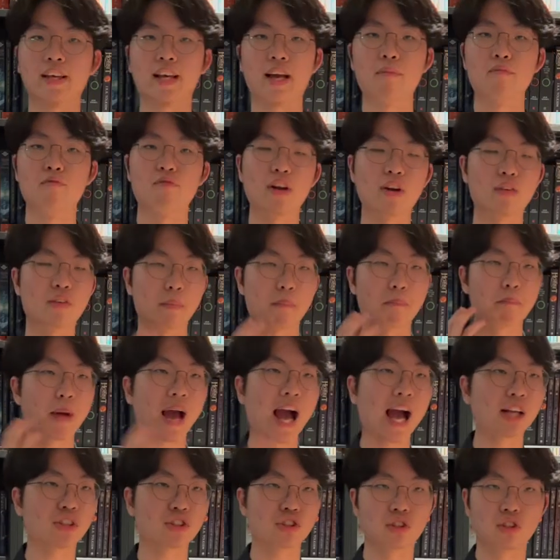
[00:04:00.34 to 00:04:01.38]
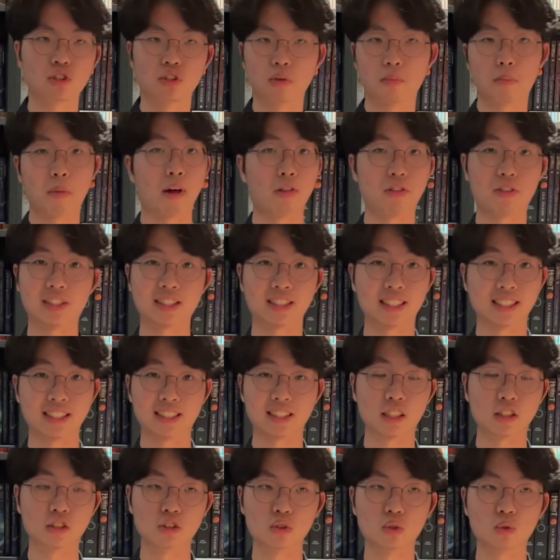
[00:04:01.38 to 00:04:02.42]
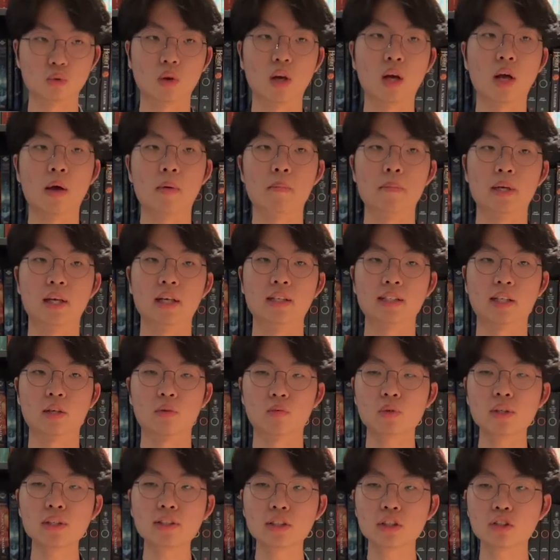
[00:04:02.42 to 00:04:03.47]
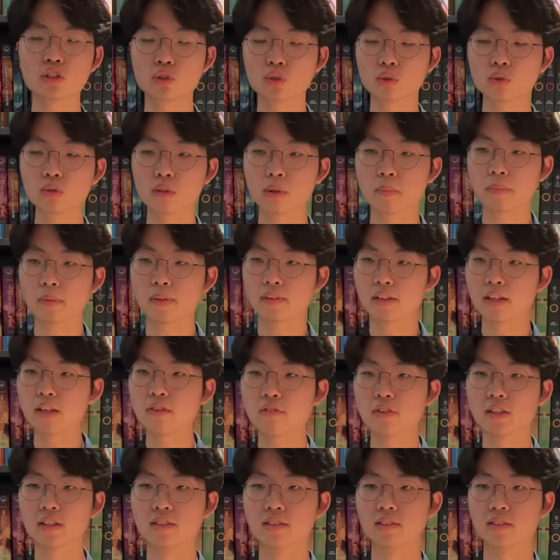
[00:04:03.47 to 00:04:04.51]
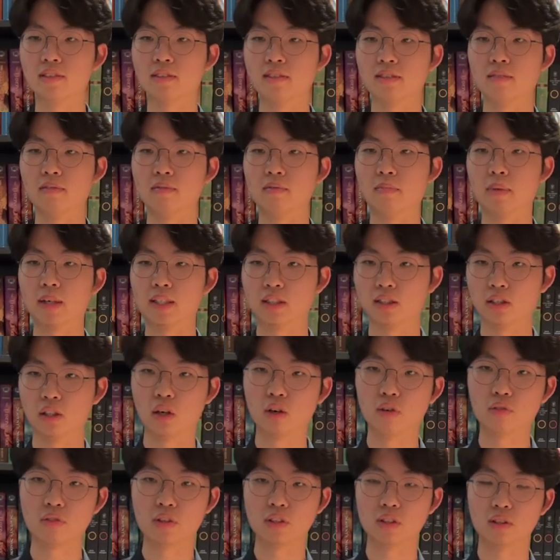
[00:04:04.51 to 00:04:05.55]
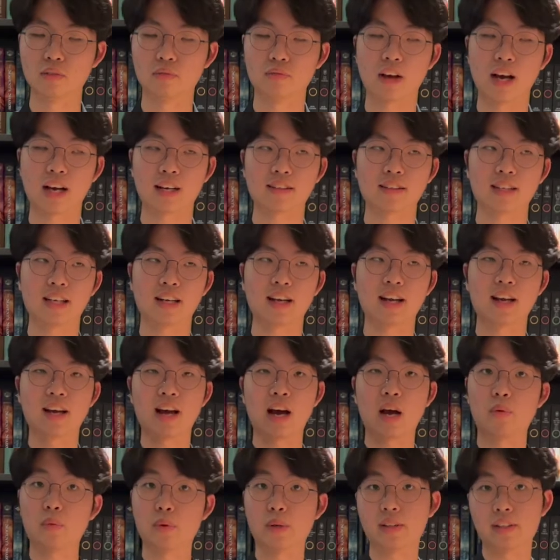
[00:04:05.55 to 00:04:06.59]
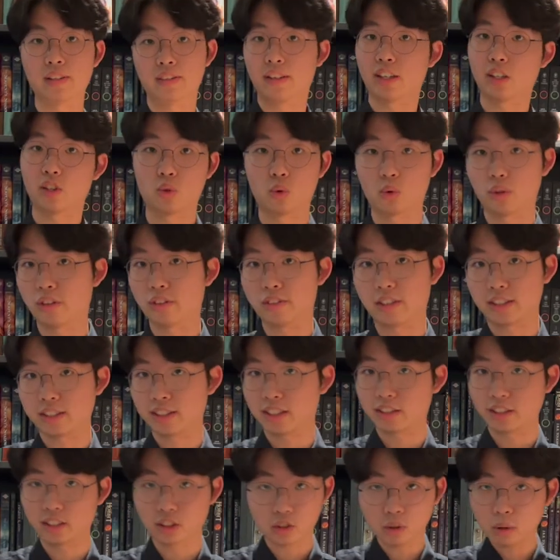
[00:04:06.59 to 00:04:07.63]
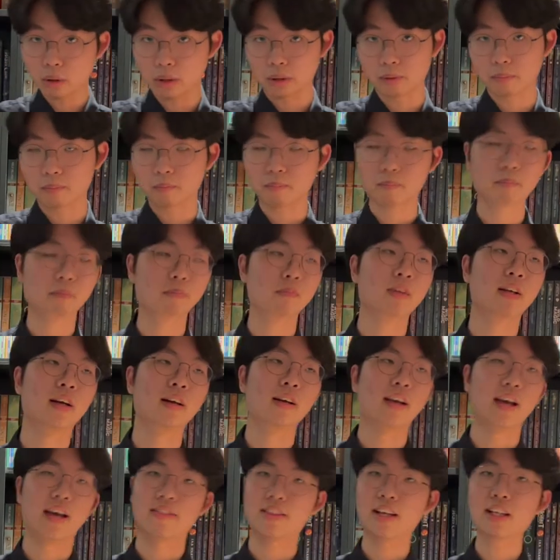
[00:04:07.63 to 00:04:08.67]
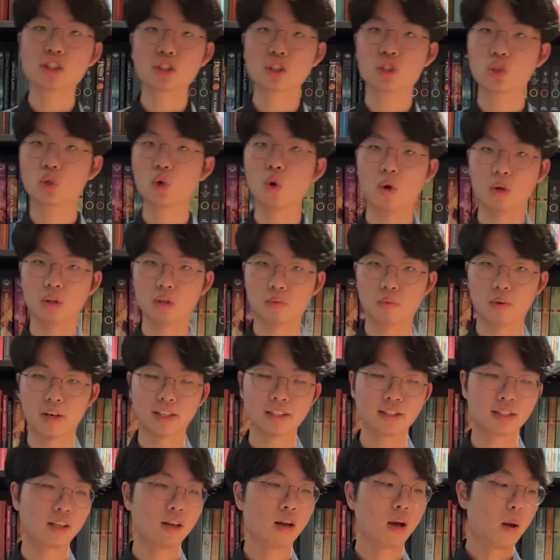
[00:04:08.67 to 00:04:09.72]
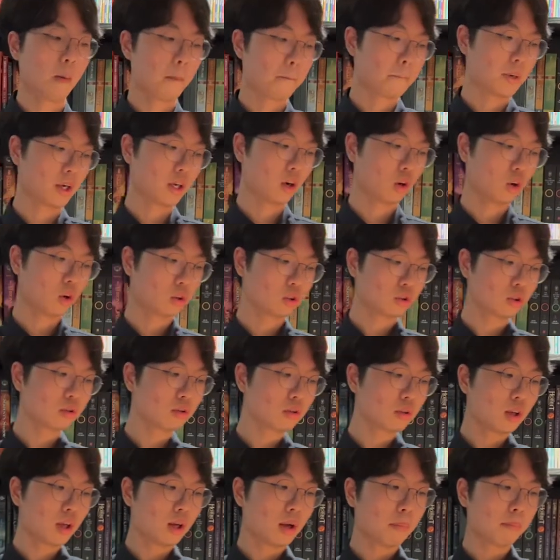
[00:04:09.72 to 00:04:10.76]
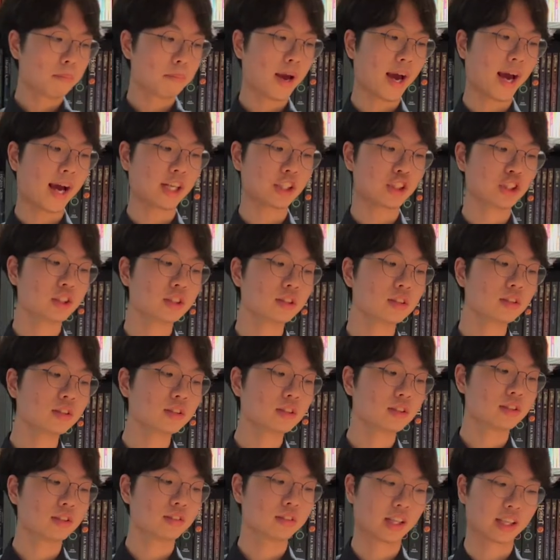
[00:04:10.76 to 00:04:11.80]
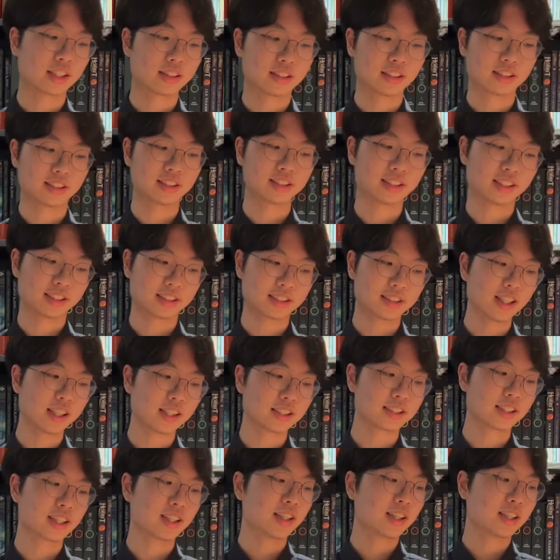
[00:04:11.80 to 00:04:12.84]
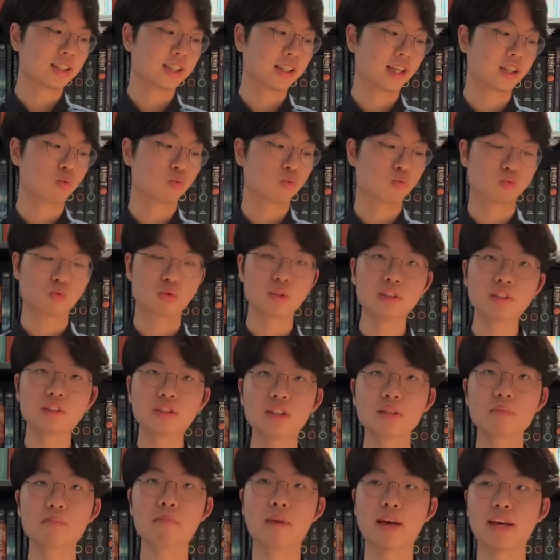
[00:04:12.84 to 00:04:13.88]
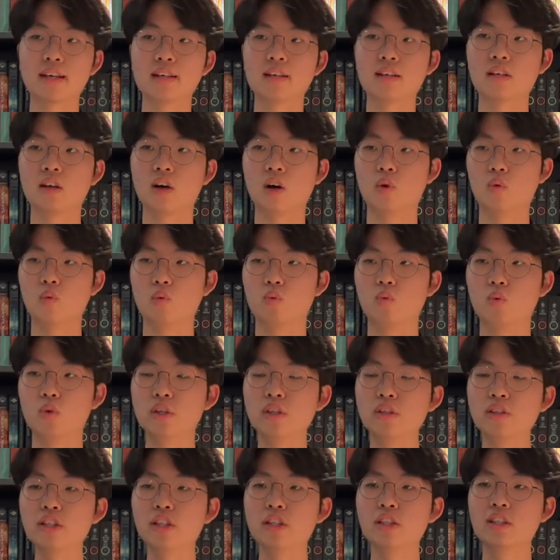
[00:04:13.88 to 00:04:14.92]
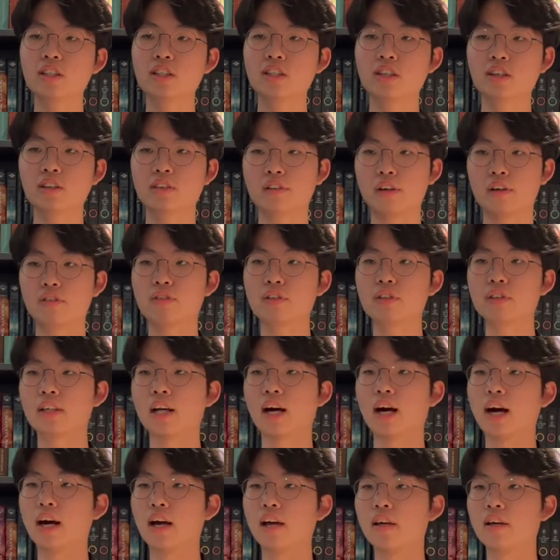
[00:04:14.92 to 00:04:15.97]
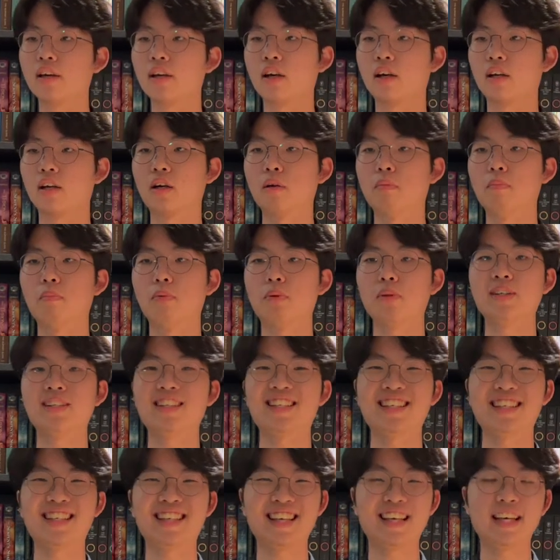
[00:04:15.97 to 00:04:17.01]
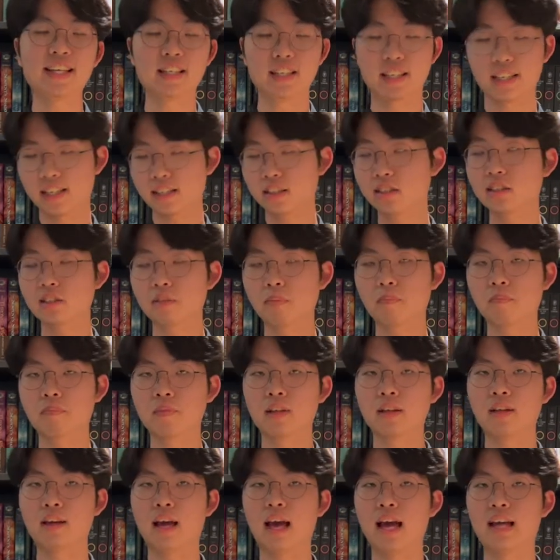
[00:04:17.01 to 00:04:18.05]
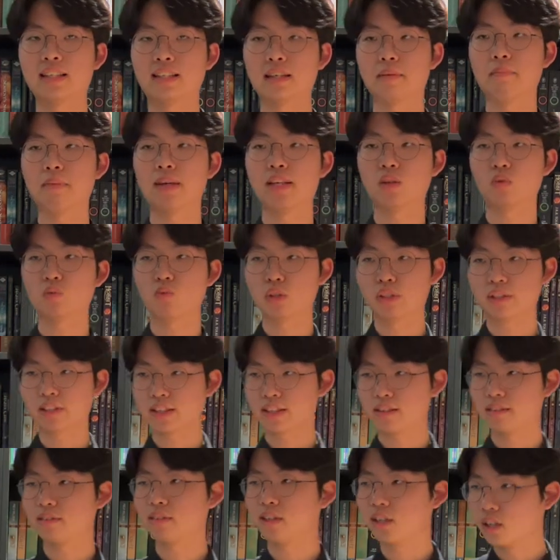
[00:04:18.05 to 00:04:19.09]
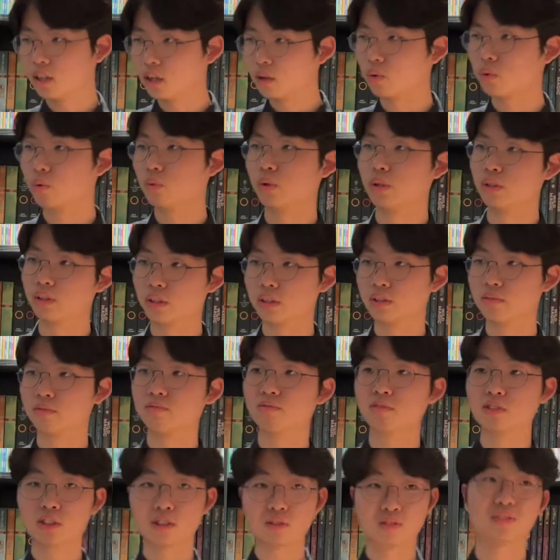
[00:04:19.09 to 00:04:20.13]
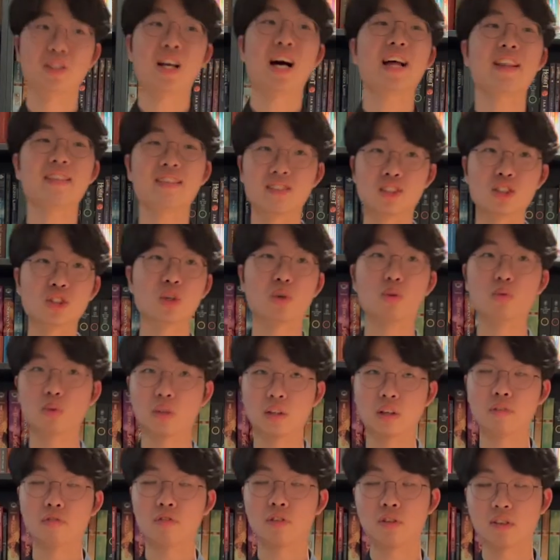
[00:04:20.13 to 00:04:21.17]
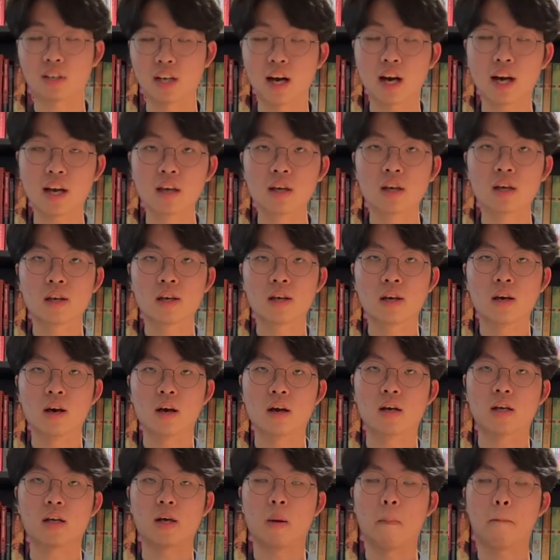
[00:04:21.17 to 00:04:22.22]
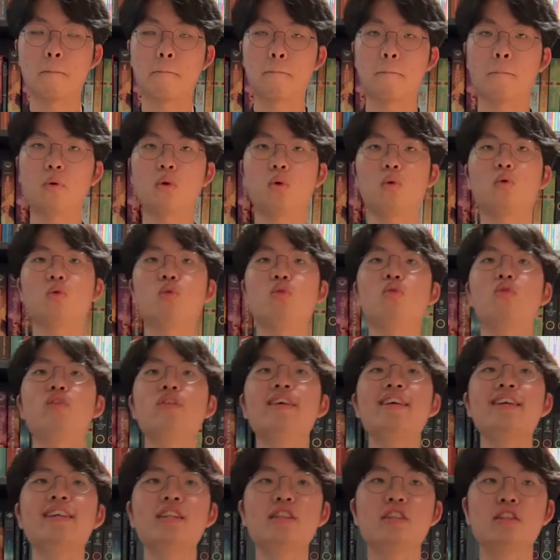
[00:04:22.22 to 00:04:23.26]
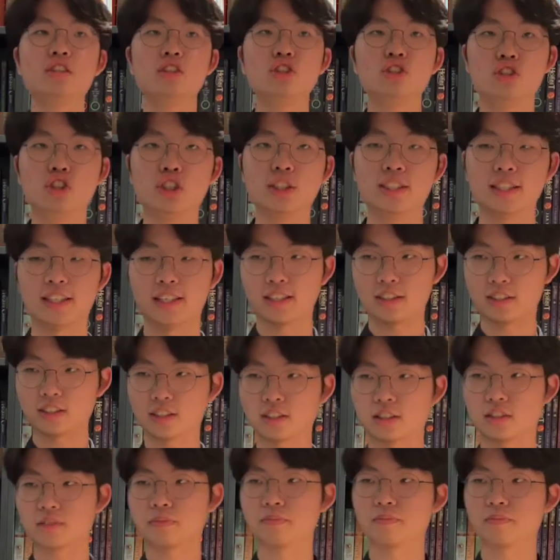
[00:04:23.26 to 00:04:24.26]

I'm very passionate about the things I do because I really, truly believe in myself and the fact that I really like doing the things I like doing. And that's good, right? But also, passion, like this thing says, can really make a really clever guy a complete idiot and can make a really, really not so clever guy a complete genius.